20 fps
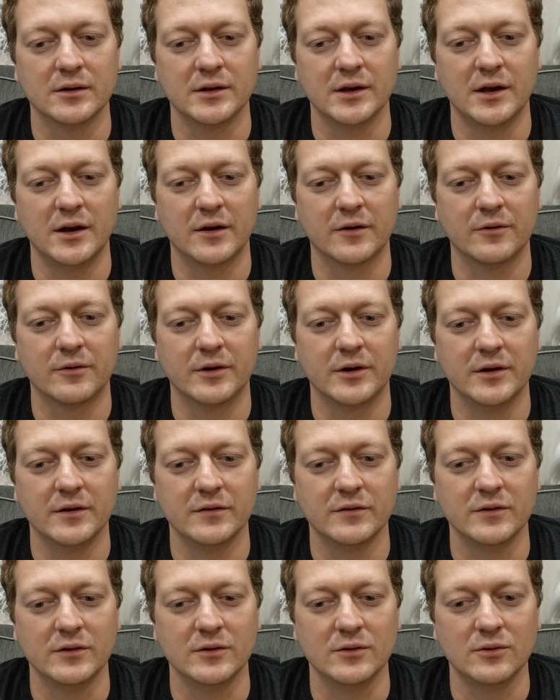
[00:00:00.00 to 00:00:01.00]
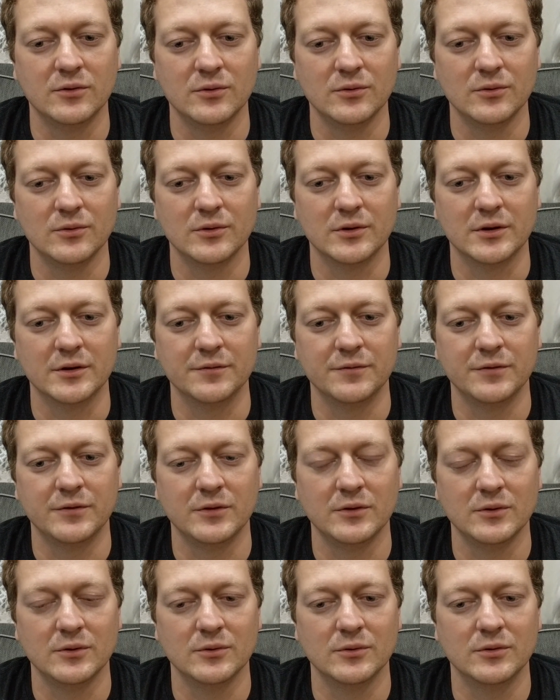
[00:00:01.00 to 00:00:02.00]
categorized into a
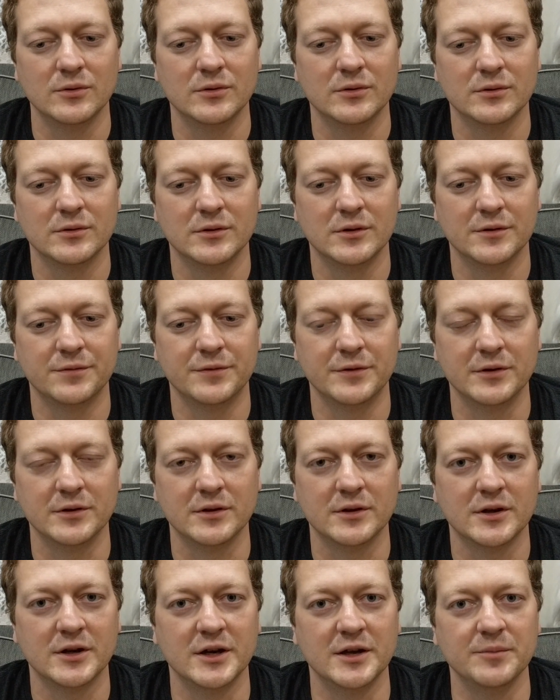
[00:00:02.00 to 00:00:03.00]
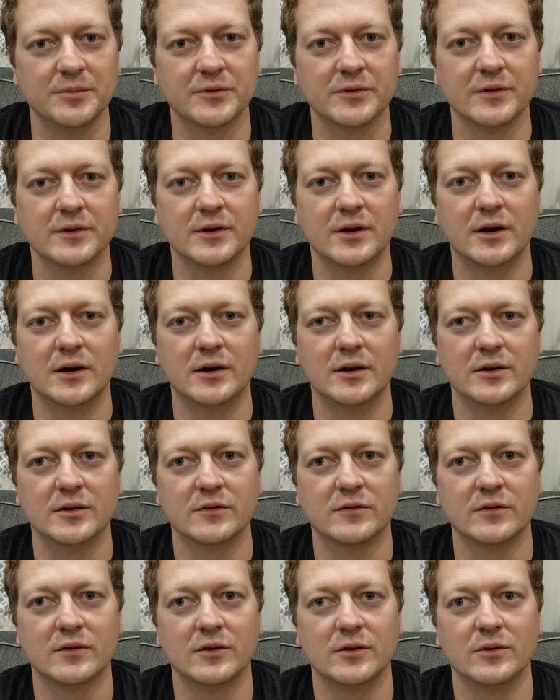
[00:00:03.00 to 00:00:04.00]
few different types.
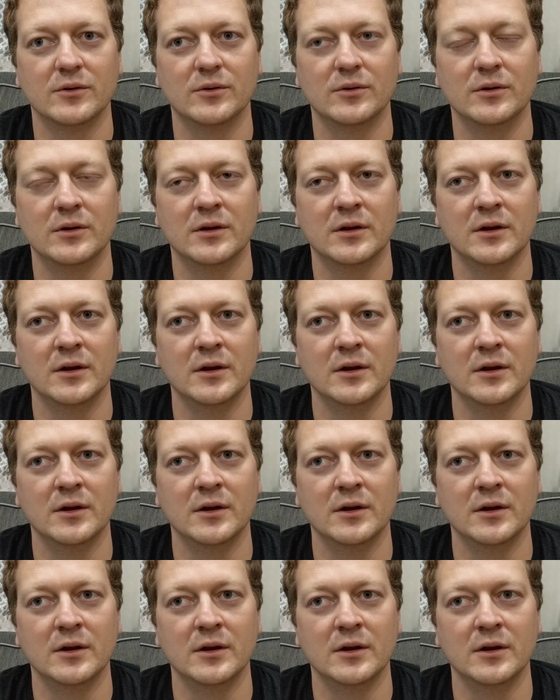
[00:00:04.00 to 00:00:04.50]
So